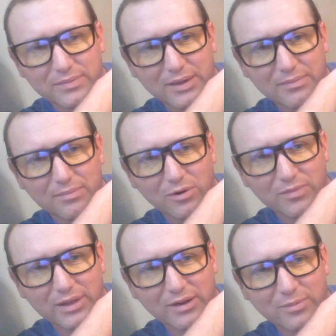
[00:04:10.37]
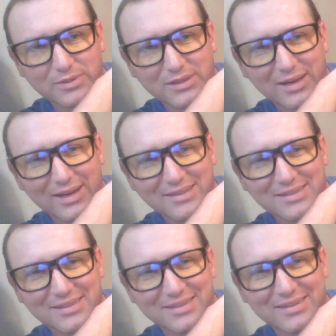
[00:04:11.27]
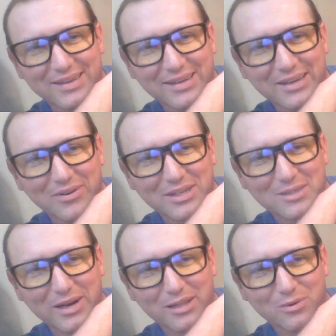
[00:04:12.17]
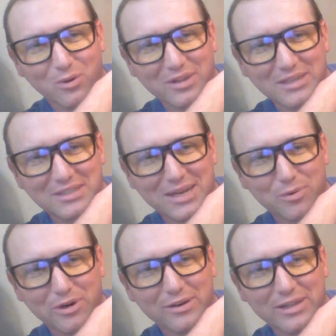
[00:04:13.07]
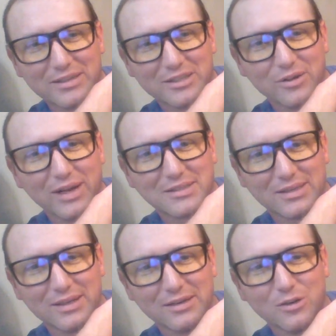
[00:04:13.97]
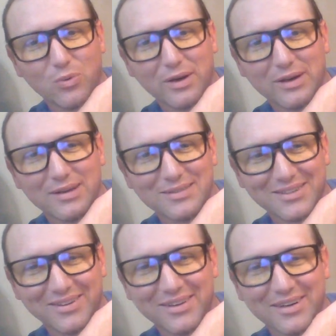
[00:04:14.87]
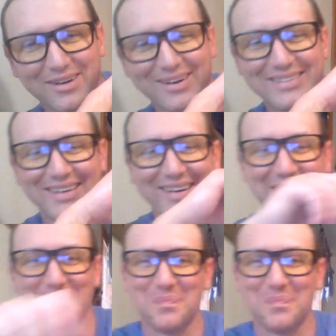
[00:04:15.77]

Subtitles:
yep, hope that helps you guys and can get you guys back on the road, at least temporarily, until you guys can get a new one. So all right, take care.